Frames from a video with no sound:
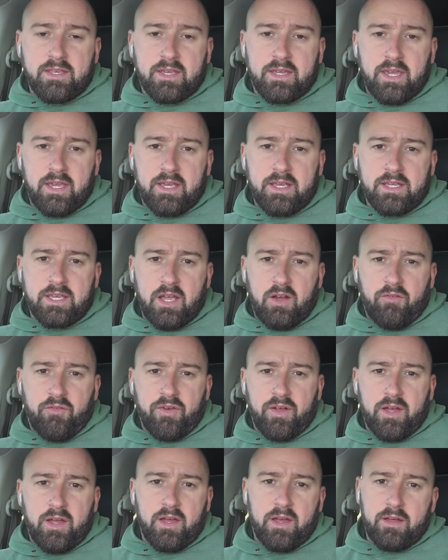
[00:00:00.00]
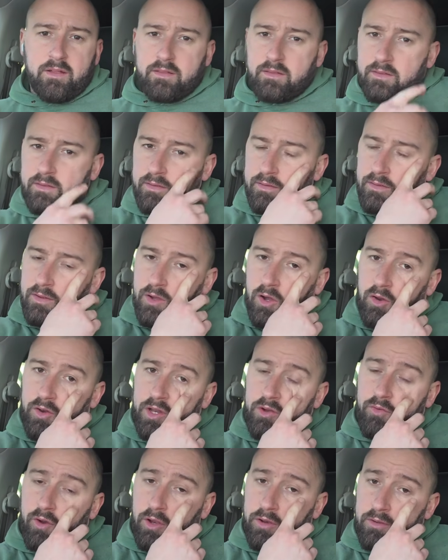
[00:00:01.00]
to get yourself a
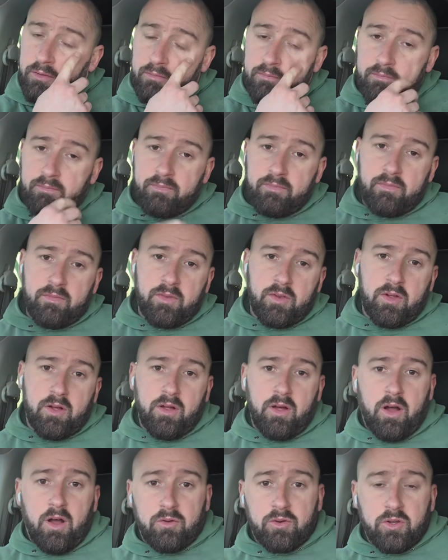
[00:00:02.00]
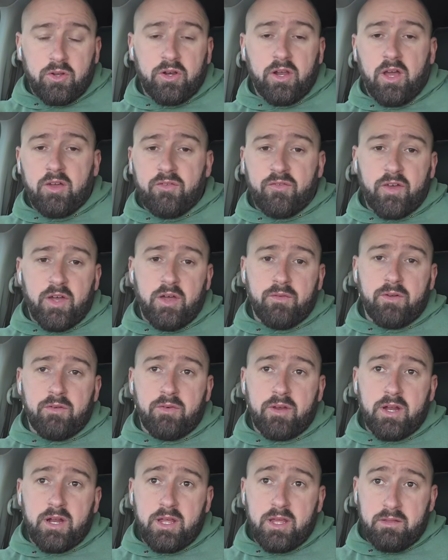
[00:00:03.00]
Conti rod, I'd look no further,
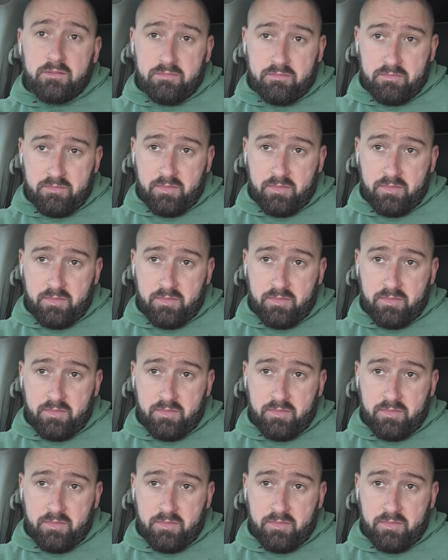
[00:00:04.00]
really.